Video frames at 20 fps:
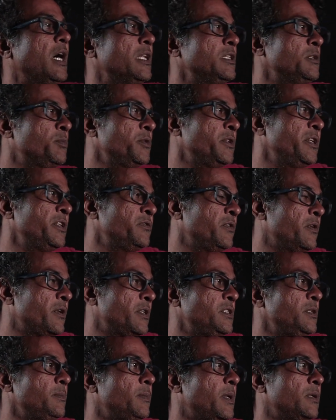Andhra Pradesh
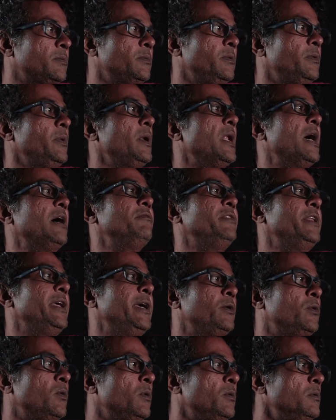Forest Department will have
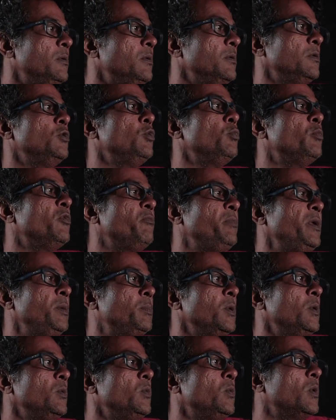their own group of
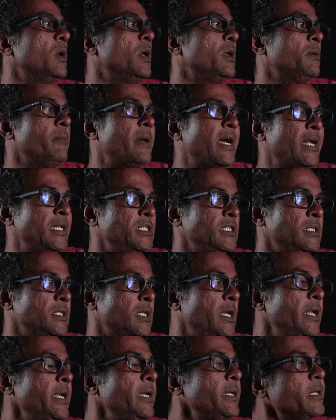people who are managing the
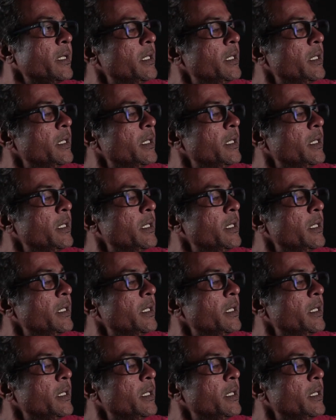lake,